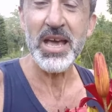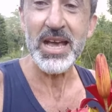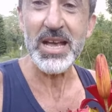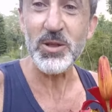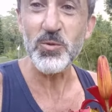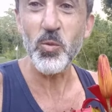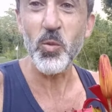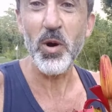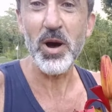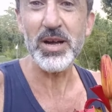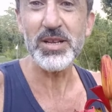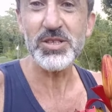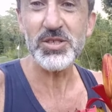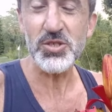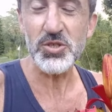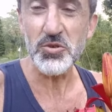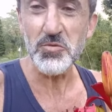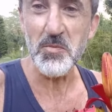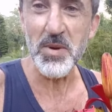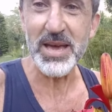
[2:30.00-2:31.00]
it
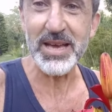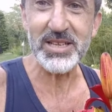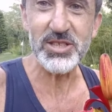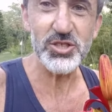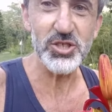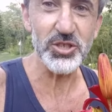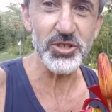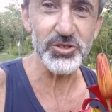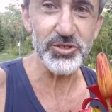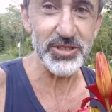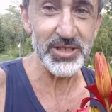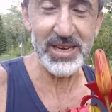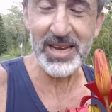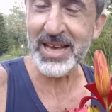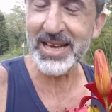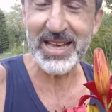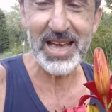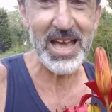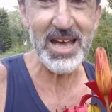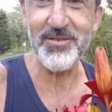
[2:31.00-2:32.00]
wants to make children,
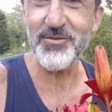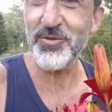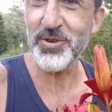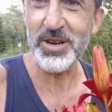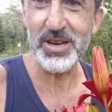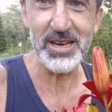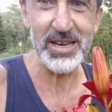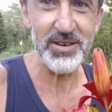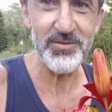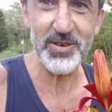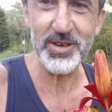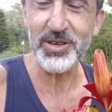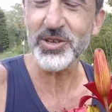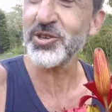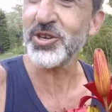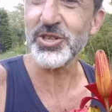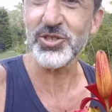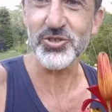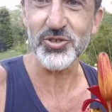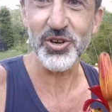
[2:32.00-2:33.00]
like every living
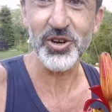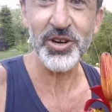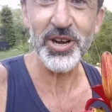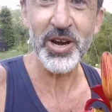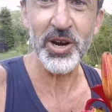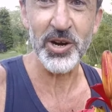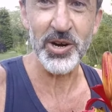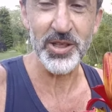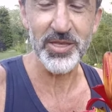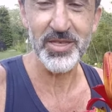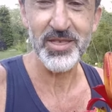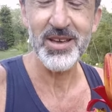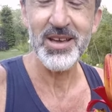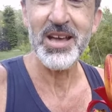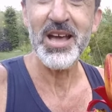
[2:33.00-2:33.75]
creature on Earth.